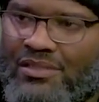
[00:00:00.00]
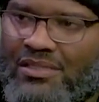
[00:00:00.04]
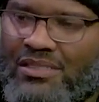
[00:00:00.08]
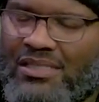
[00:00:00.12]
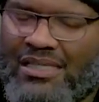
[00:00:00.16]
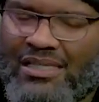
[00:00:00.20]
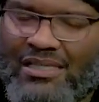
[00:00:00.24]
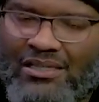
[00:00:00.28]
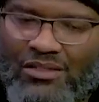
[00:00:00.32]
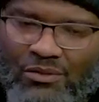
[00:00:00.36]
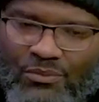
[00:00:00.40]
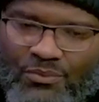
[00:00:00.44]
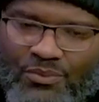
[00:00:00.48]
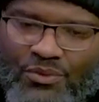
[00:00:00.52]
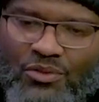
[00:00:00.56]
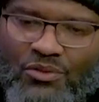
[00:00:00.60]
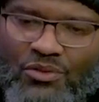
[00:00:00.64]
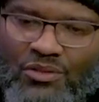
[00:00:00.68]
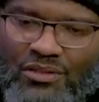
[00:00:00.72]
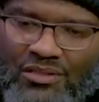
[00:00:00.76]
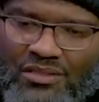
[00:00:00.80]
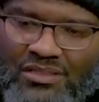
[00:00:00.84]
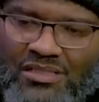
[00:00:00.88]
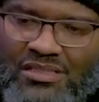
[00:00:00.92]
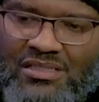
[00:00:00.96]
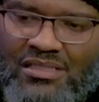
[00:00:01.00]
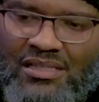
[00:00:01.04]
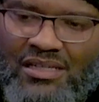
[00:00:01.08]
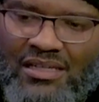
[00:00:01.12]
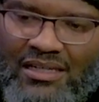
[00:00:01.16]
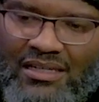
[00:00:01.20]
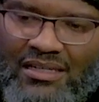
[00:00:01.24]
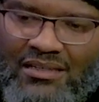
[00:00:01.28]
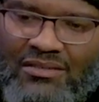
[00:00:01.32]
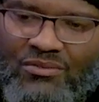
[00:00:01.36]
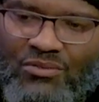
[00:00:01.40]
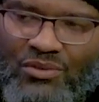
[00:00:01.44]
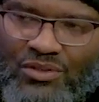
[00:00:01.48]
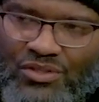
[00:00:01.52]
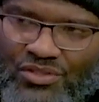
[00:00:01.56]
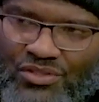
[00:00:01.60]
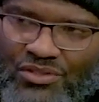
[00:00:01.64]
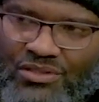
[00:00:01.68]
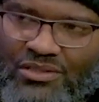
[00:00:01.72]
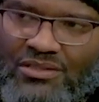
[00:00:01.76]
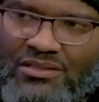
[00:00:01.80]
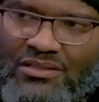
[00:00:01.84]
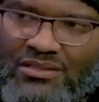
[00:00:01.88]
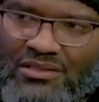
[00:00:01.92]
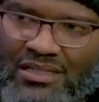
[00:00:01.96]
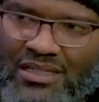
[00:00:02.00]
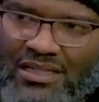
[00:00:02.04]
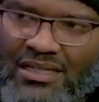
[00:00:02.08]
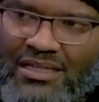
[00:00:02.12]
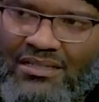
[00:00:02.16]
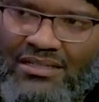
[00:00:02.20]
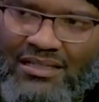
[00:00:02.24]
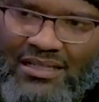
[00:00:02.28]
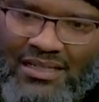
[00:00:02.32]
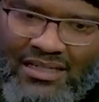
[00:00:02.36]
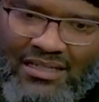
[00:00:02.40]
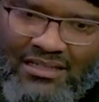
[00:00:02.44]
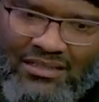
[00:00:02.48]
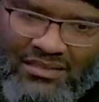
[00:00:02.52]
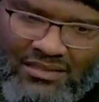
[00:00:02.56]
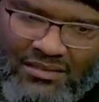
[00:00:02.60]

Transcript: to help you understand what you're good at and